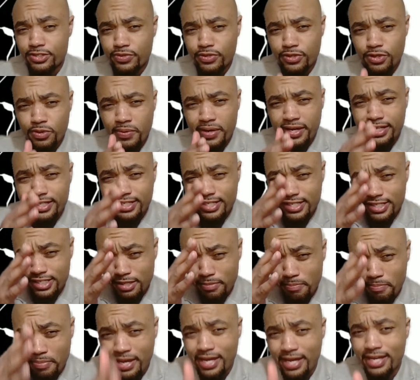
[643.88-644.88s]
You know why? Because it's the
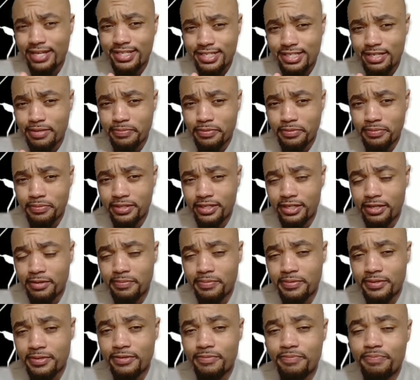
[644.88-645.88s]
best supplement
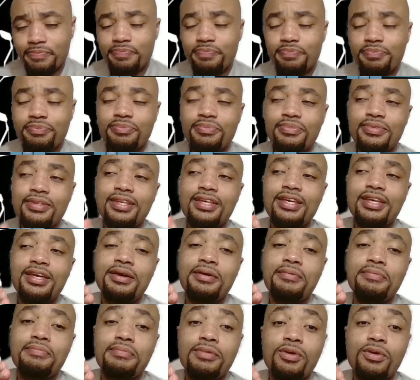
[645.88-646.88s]
company. My